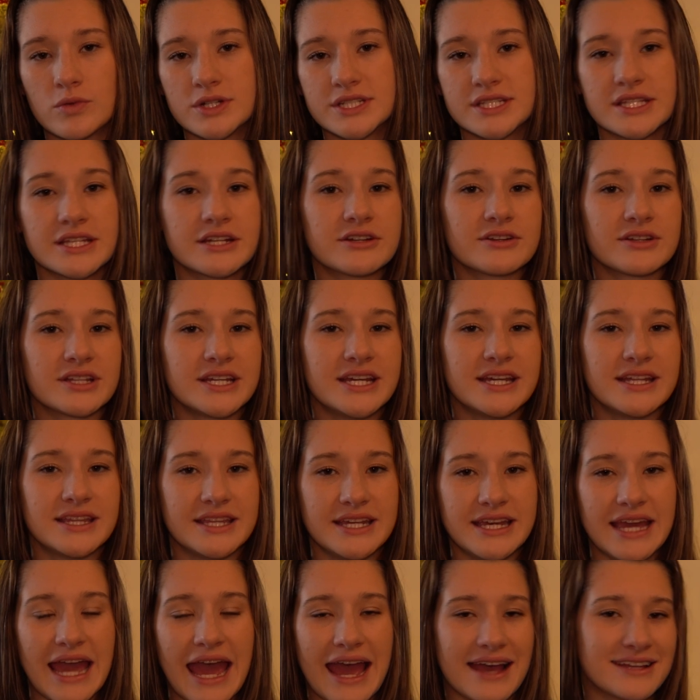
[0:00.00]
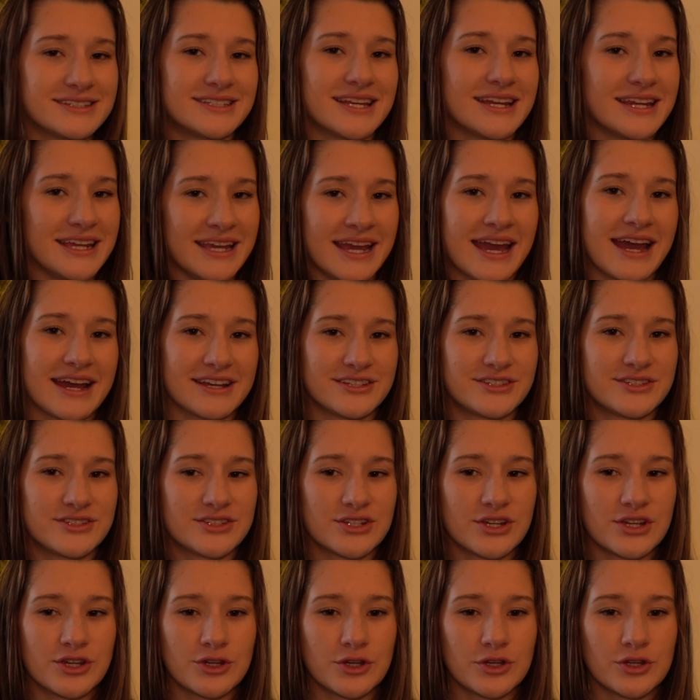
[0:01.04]
was literally the SNES
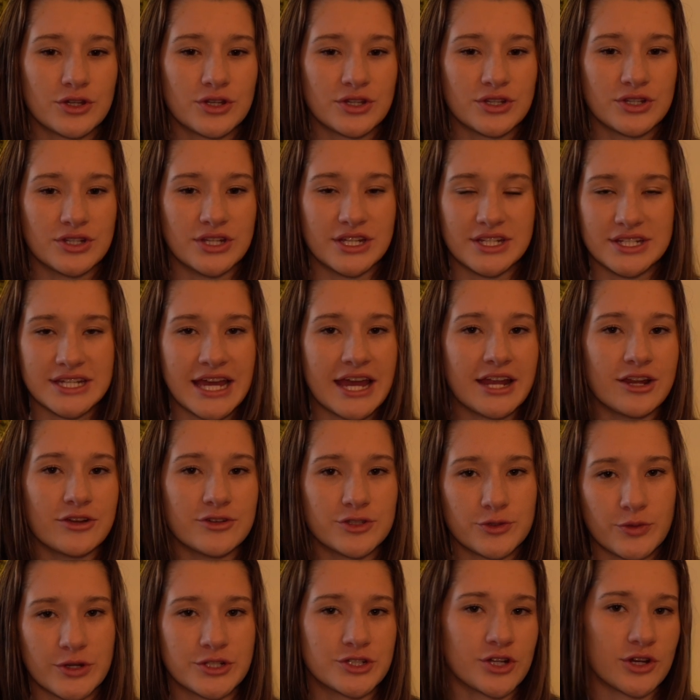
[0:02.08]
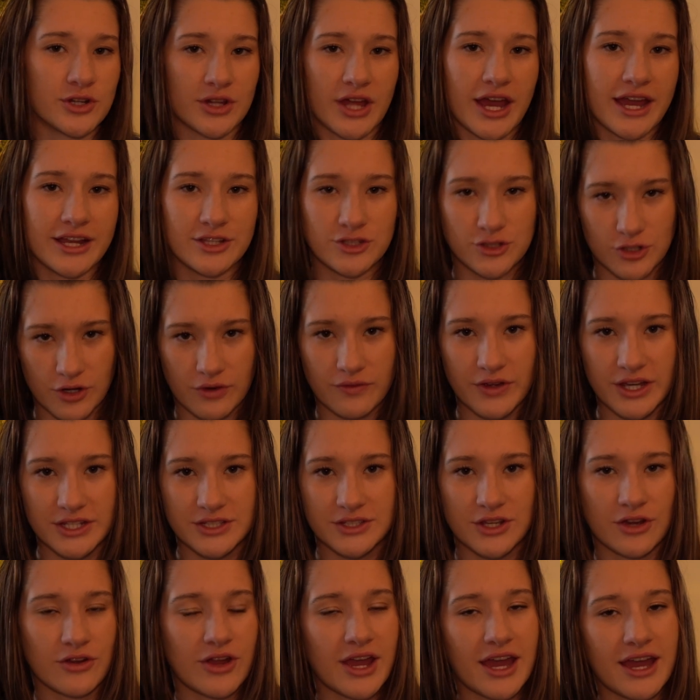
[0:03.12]
Nintendo Switch Online
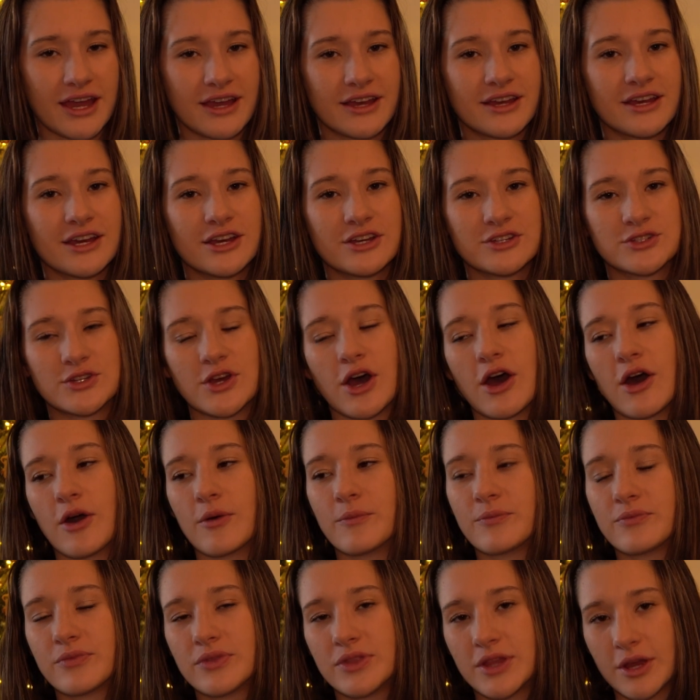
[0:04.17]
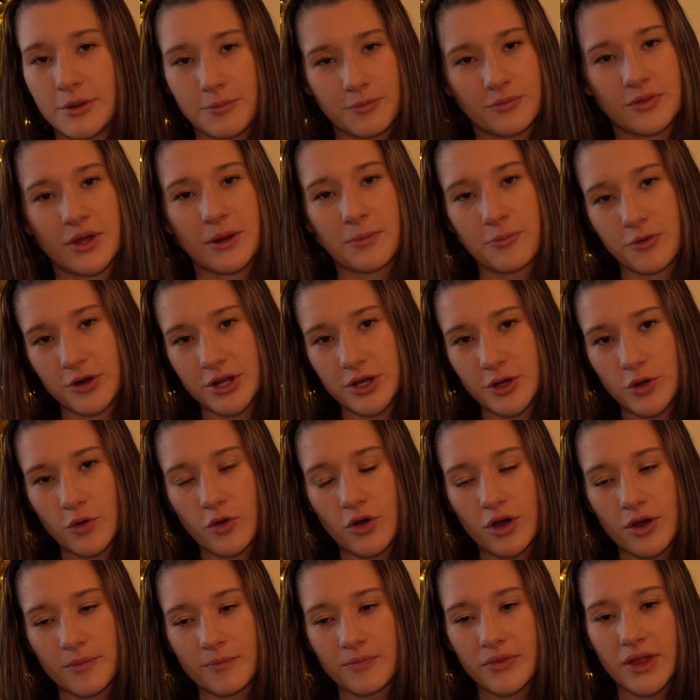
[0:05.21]
service, okay? So they're pretty
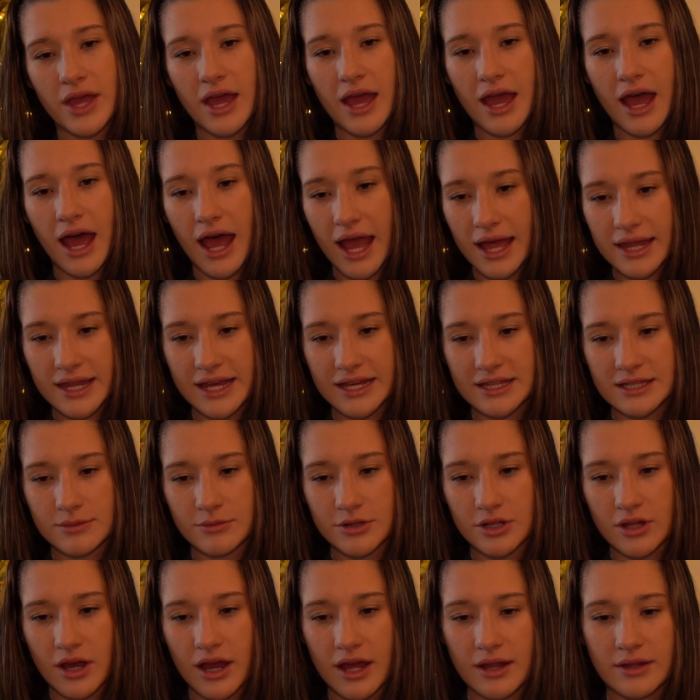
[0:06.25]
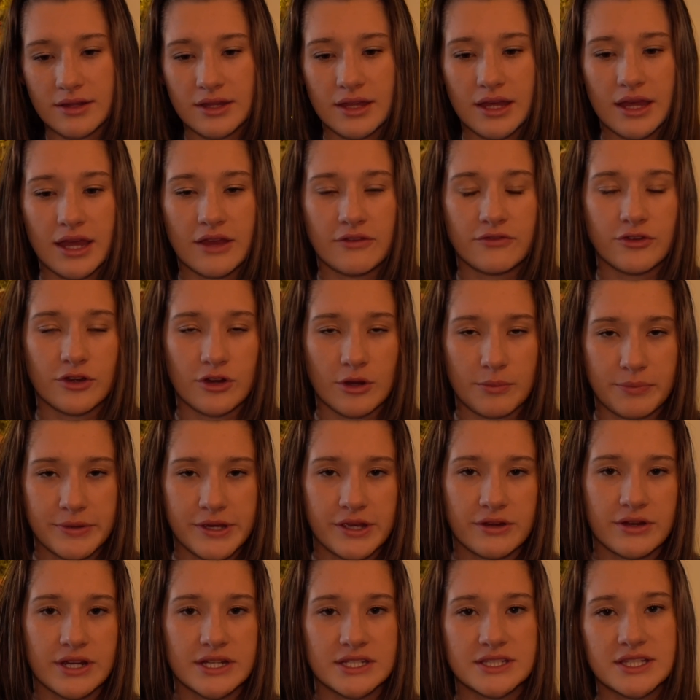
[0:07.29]
cool. I like them a lot. If you're a
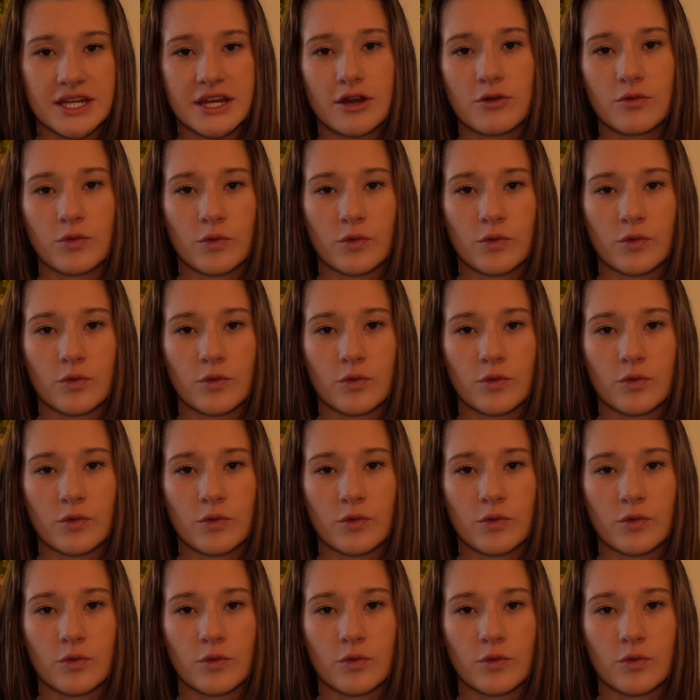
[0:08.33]
purist, they don't